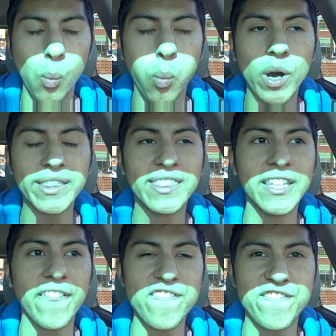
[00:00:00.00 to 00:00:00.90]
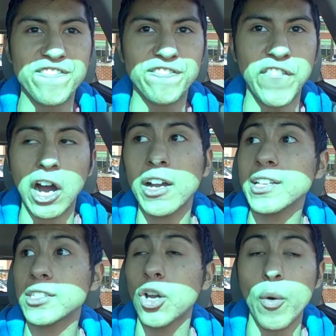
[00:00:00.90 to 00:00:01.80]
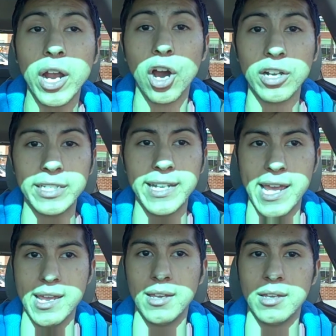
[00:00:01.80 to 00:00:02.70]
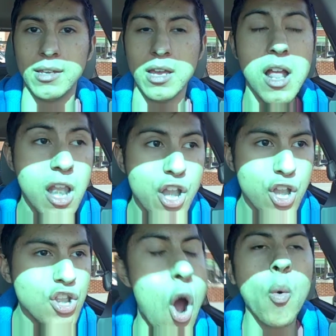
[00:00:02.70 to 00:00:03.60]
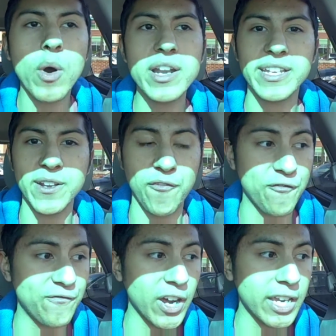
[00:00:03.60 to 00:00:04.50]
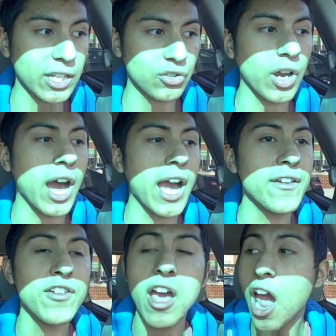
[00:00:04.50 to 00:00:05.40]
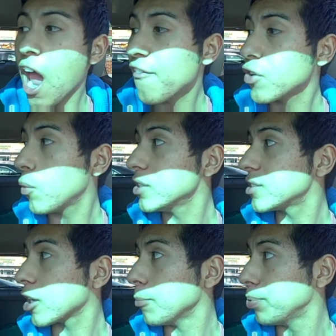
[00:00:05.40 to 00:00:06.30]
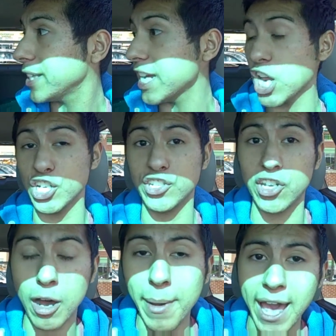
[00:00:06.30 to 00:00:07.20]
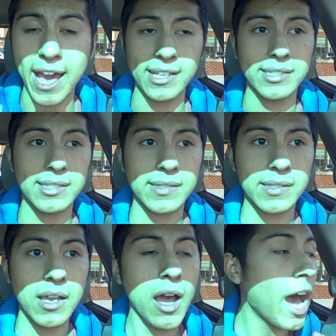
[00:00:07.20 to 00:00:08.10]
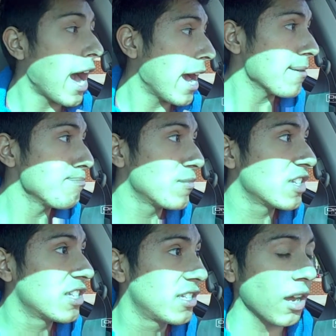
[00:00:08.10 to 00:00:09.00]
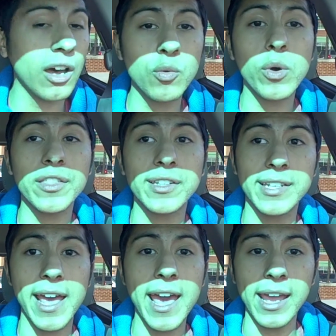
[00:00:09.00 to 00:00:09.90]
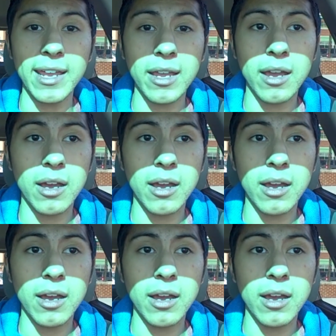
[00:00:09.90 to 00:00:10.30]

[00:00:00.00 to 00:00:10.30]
What the fuck is going on today? No one can fucking drive. Everyone's a complete dumbass. I'm done with today.